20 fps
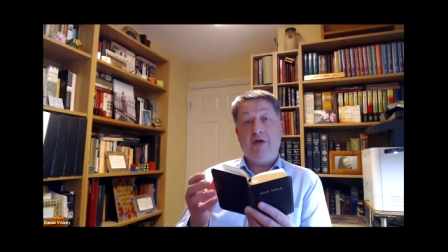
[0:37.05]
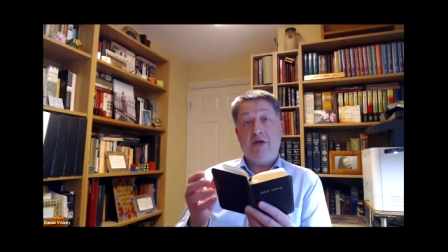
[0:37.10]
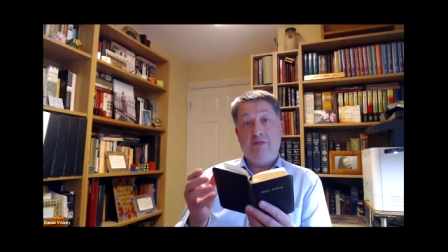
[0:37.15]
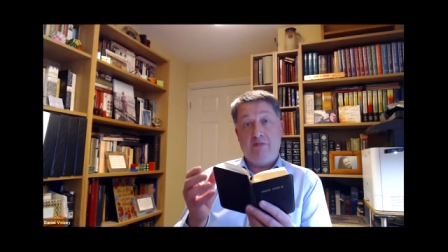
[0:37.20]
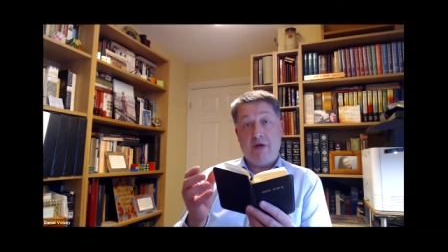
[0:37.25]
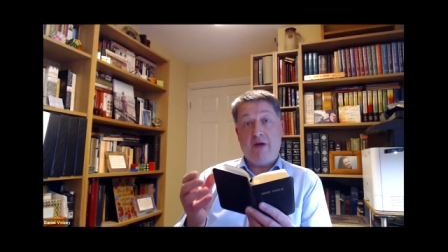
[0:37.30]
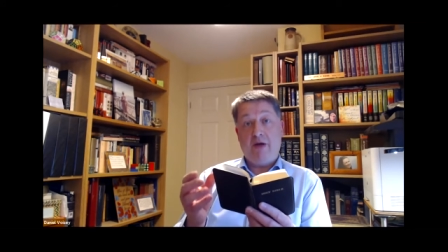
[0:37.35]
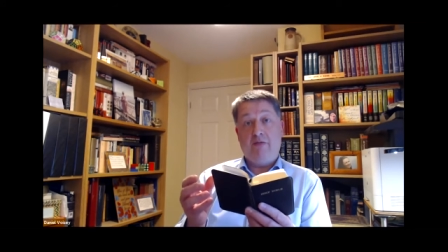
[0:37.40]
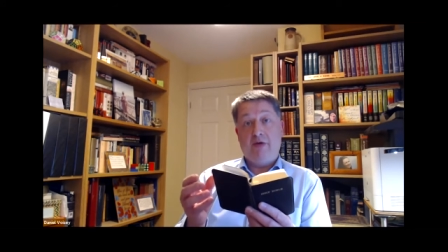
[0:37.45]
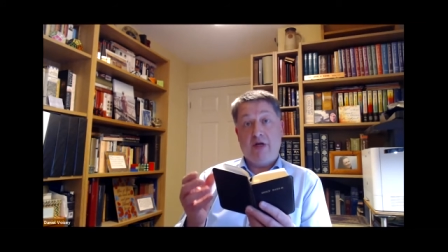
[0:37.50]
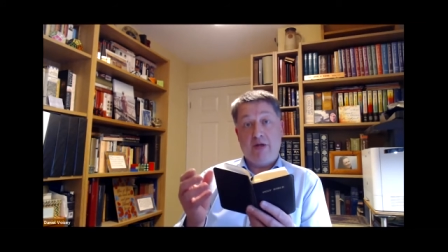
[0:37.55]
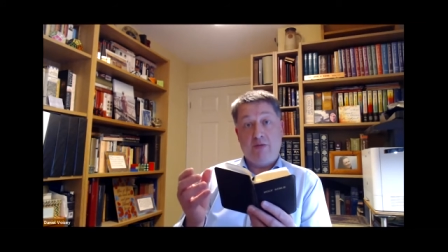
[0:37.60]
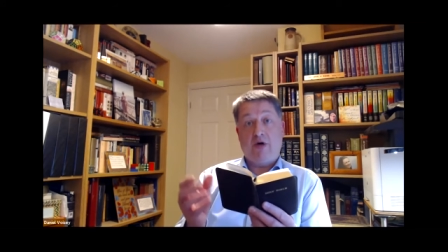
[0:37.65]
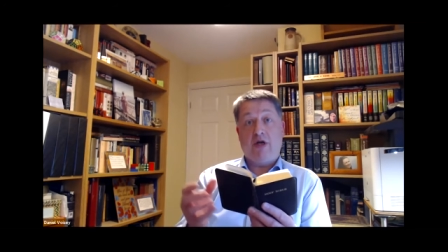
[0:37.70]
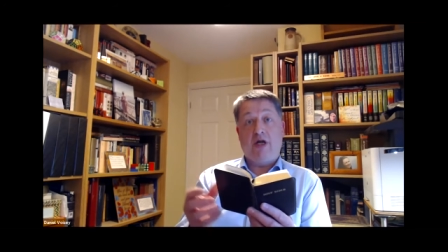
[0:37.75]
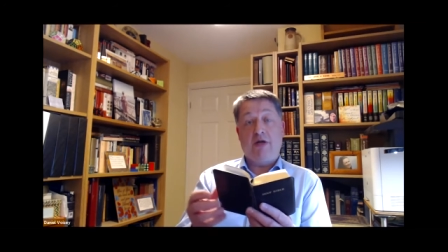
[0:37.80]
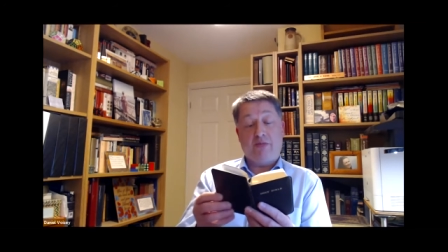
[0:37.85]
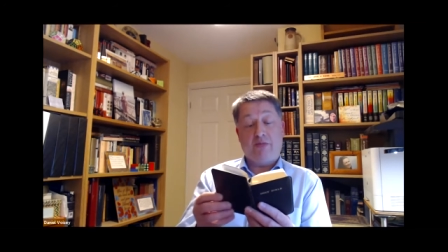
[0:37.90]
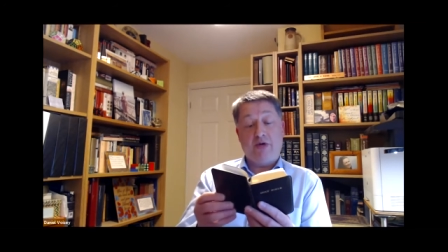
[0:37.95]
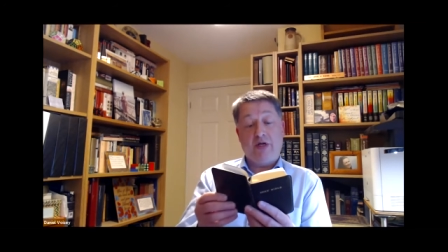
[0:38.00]
in memory what
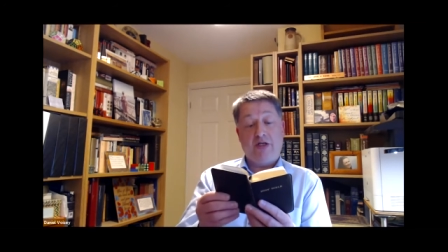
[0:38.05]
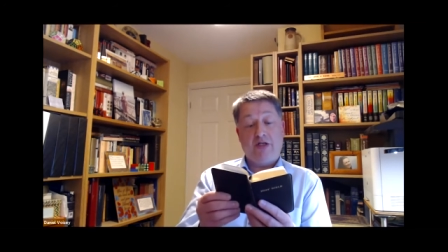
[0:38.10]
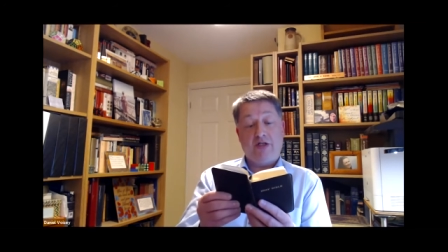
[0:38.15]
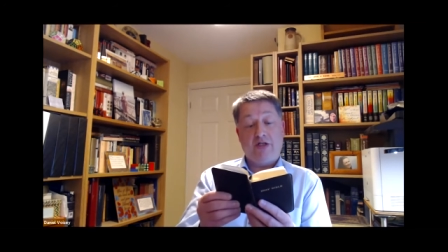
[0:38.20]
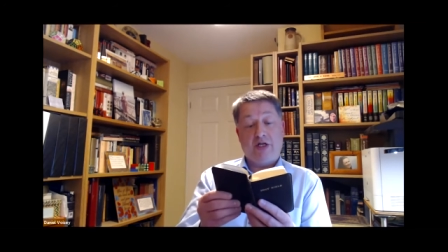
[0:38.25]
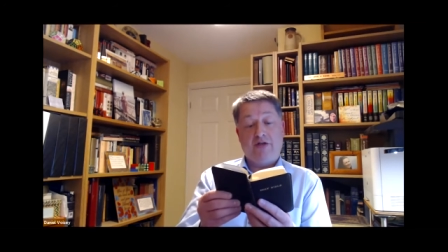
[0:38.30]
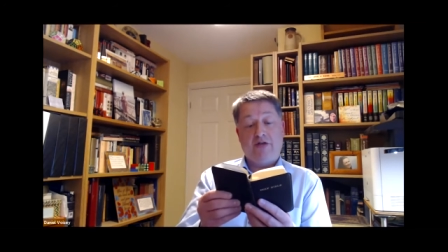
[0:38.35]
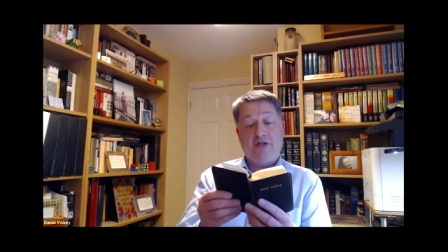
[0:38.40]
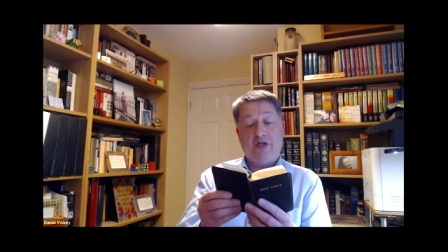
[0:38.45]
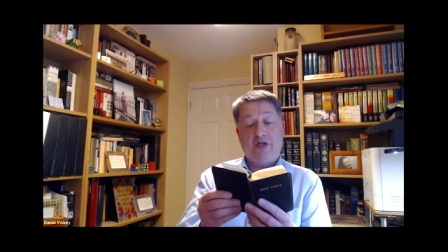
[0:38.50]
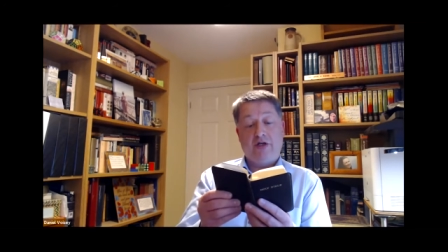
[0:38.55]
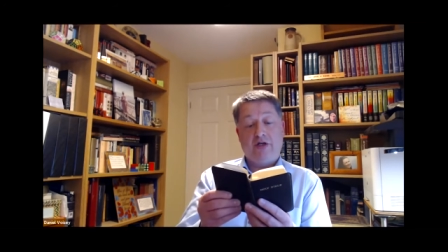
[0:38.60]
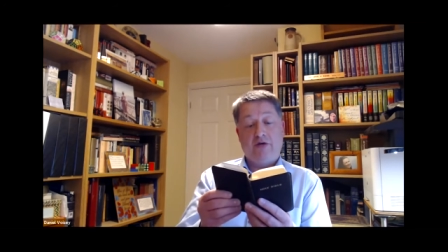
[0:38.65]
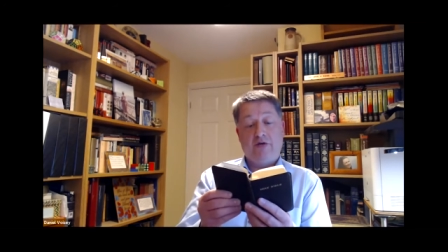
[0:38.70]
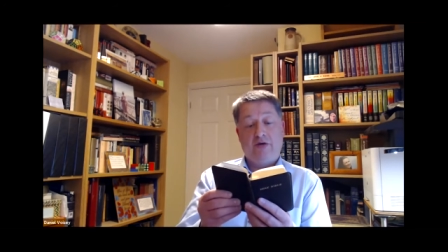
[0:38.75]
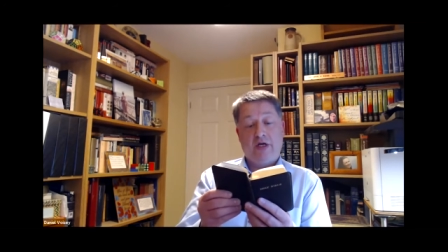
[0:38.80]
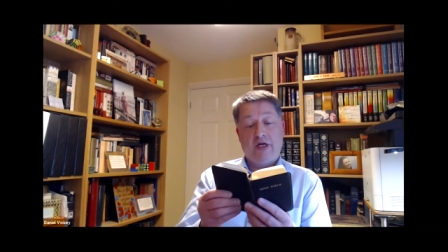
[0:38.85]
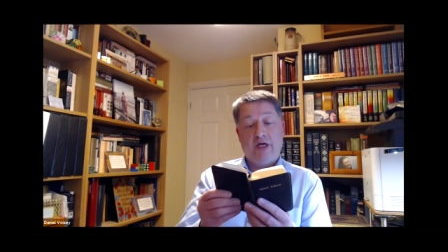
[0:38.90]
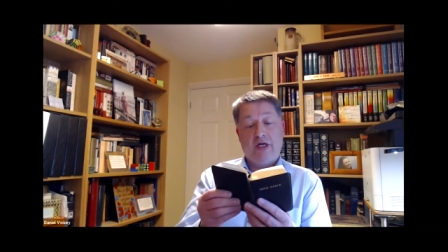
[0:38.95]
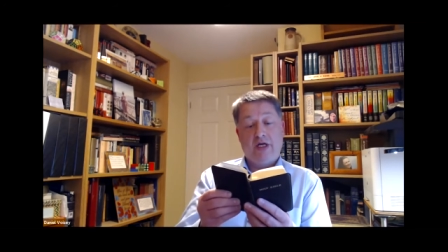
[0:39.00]
I preached unto
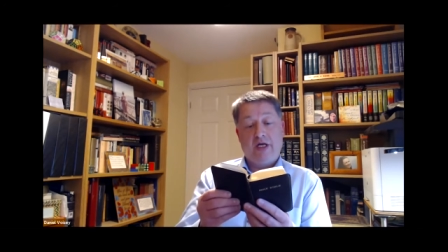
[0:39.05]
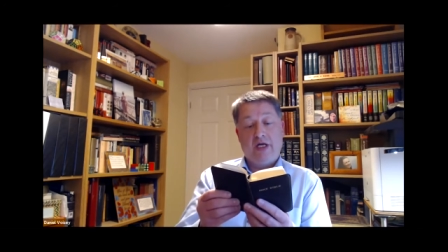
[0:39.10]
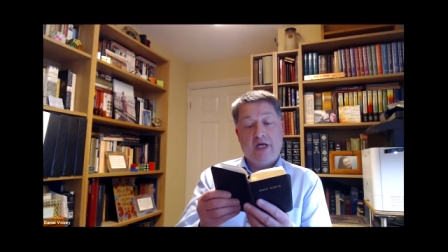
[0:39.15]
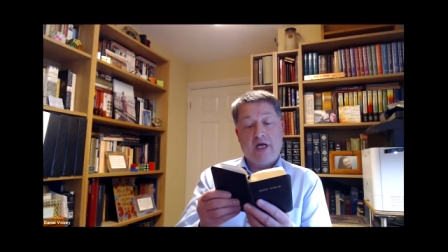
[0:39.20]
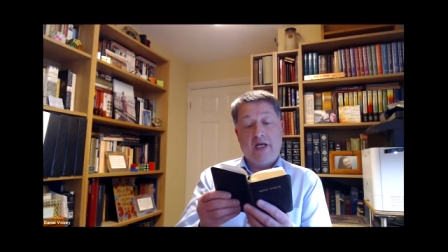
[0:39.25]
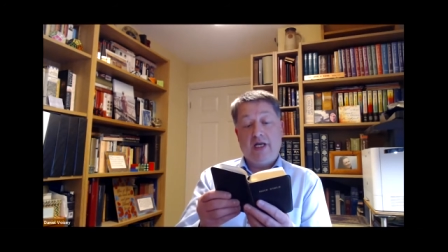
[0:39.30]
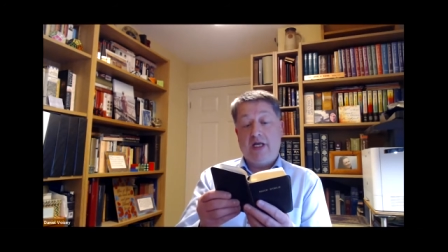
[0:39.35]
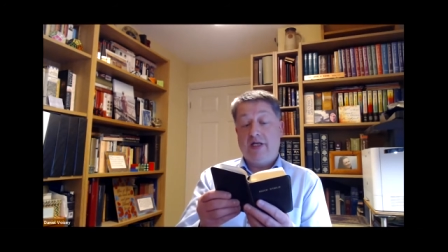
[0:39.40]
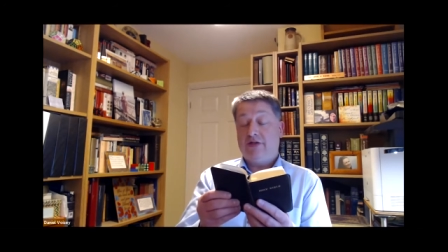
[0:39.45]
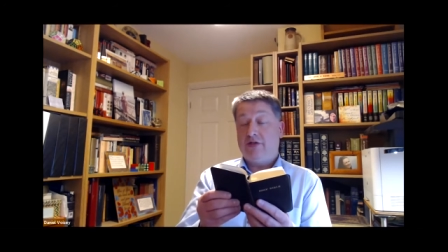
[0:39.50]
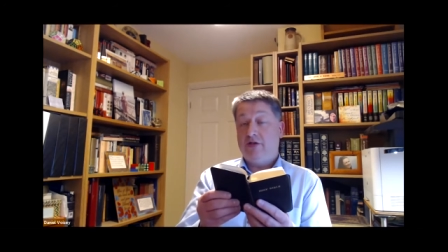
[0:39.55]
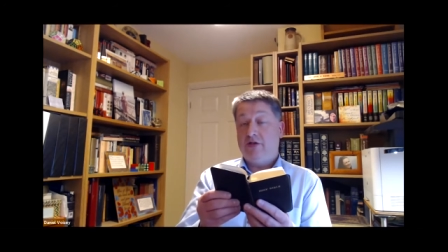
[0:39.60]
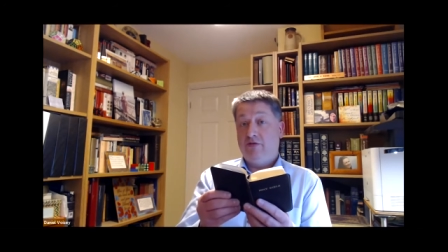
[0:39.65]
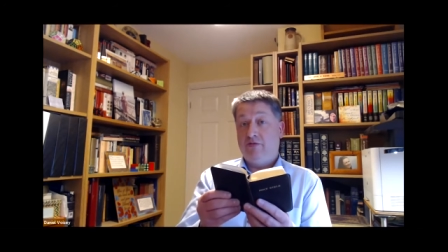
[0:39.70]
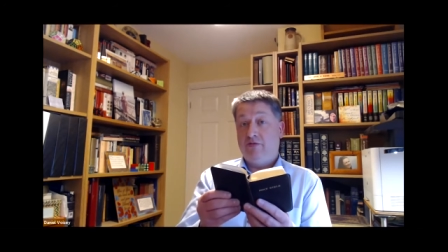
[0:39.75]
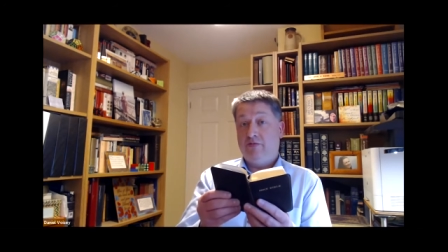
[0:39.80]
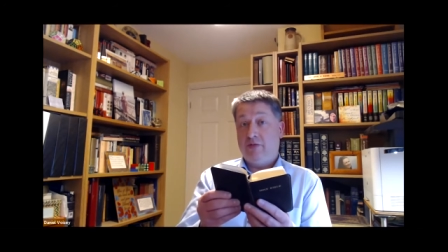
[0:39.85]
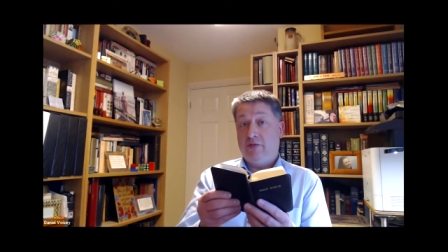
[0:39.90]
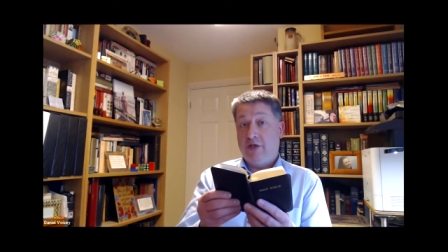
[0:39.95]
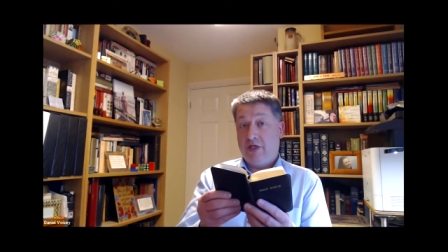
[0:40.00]
you, unless
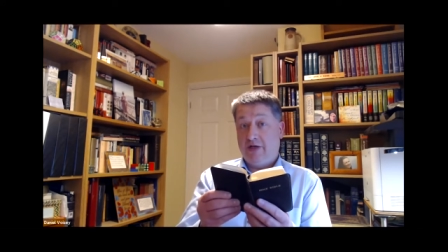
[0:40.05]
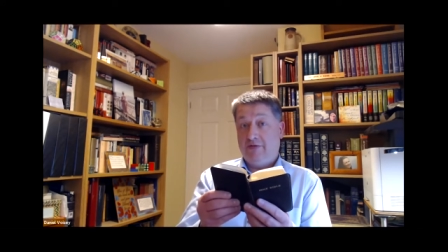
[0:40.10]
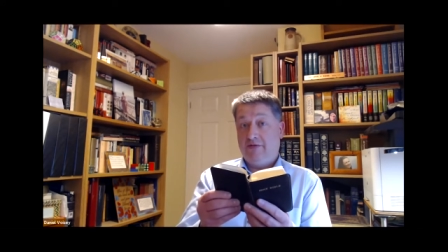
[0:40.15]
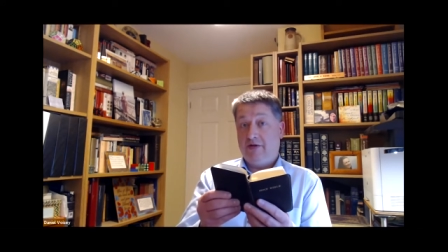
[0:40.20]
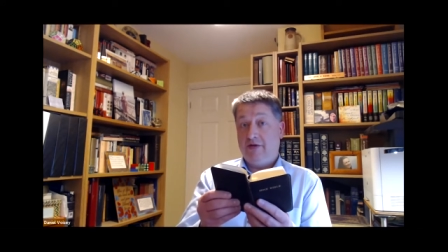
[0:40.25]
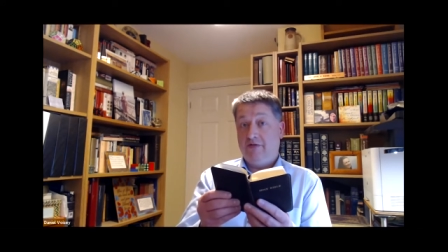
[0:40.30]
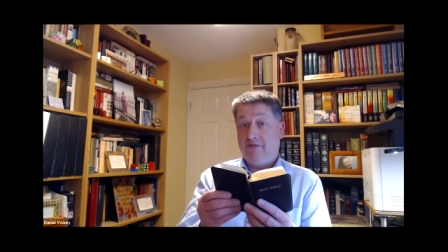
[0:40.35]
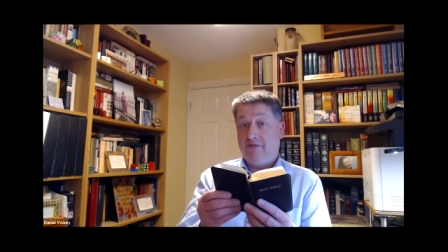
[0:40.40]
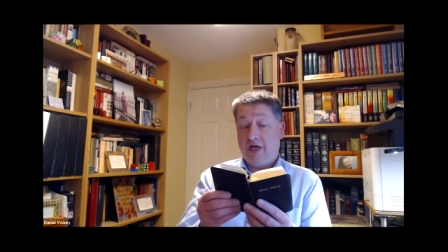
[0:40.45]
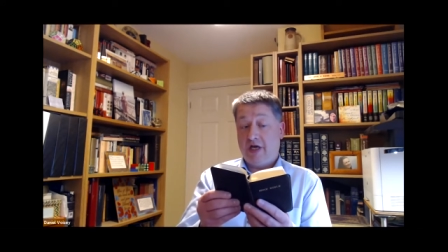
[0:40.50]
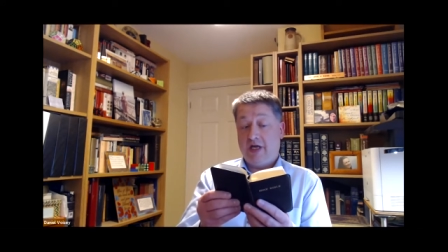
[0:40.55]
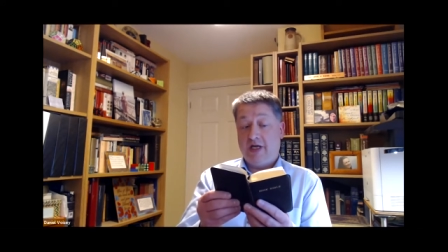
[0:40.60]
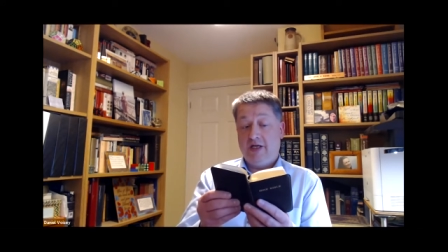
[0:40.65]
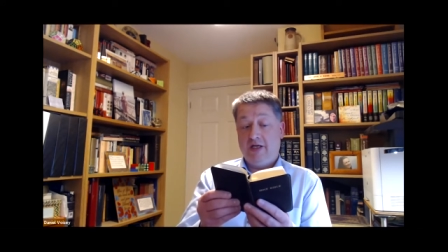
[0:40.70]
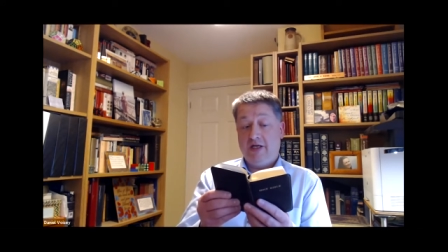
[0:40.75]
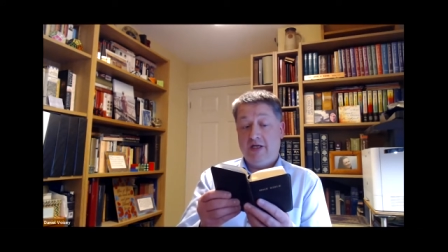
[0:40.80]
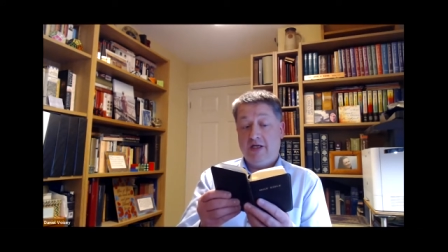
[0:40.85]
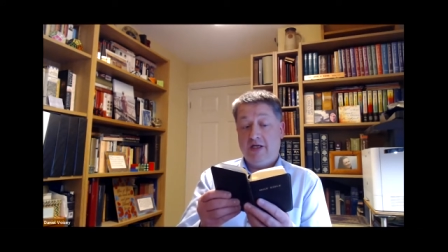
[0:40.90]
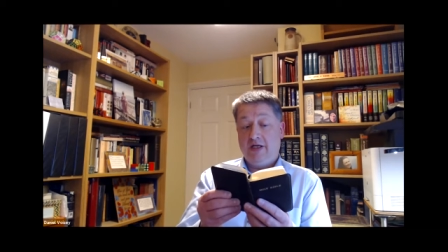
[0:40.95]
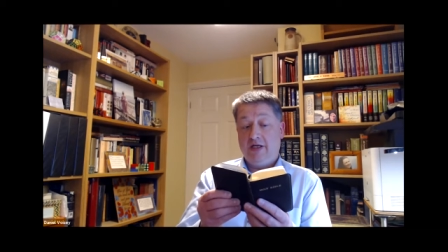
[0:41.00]
you believed in vain.